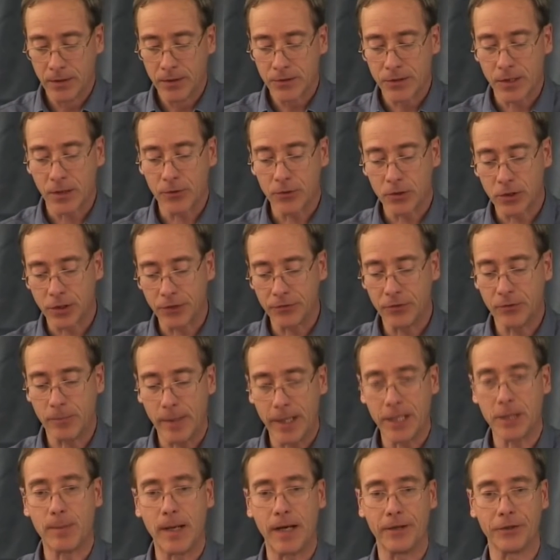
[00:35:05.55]
So there's a lot of
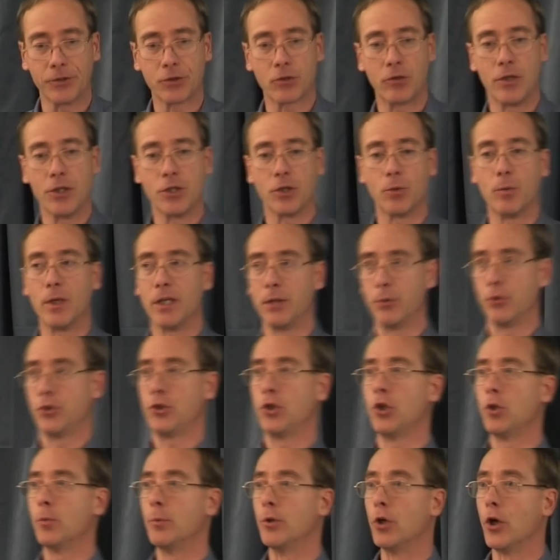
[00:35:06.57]
debate about this creature, whether it was
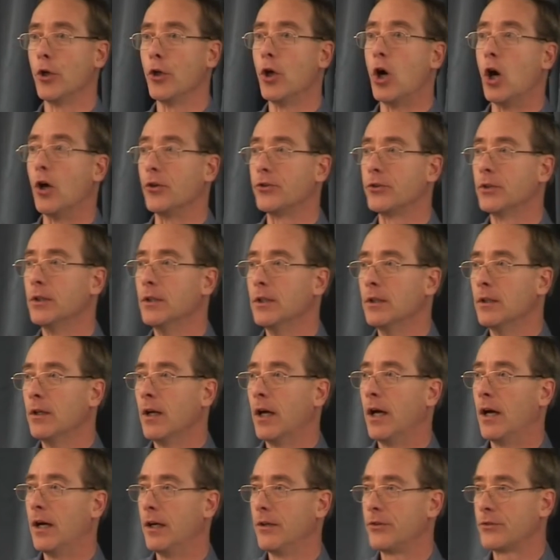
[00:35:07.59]
human or not.
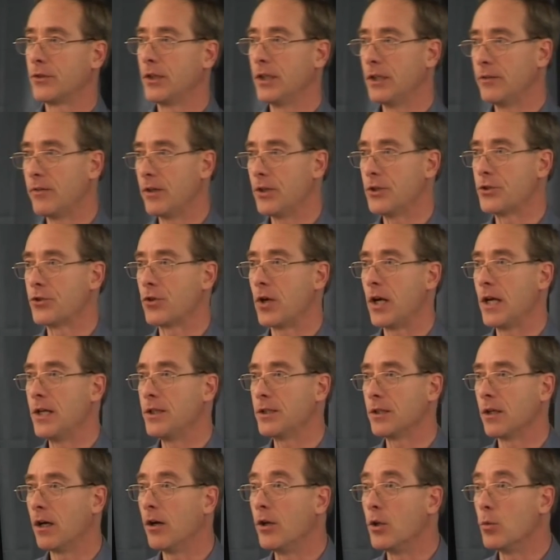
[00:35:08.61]
Uh, it's certainly very
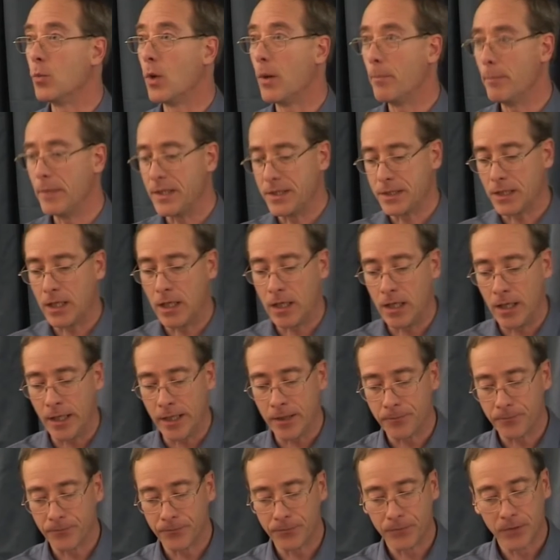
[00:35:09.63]
strange, only one metre
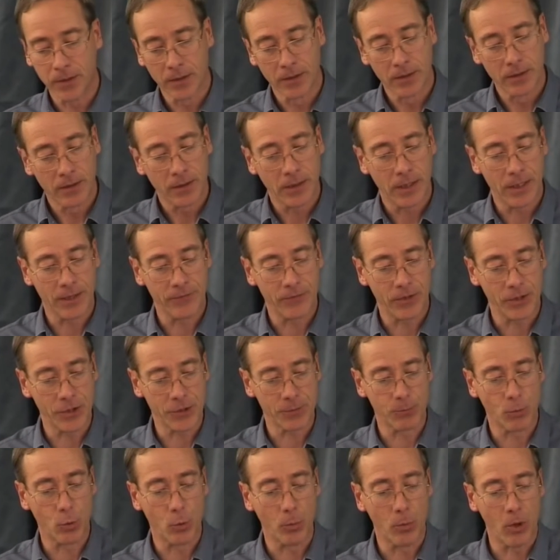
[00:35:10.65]
high, and very
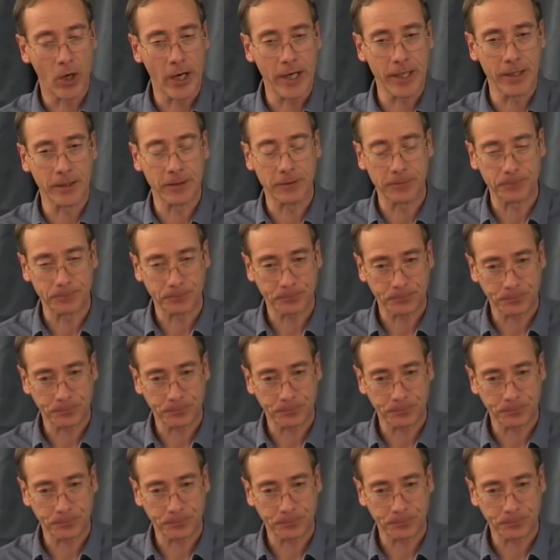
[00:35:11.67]
small brained.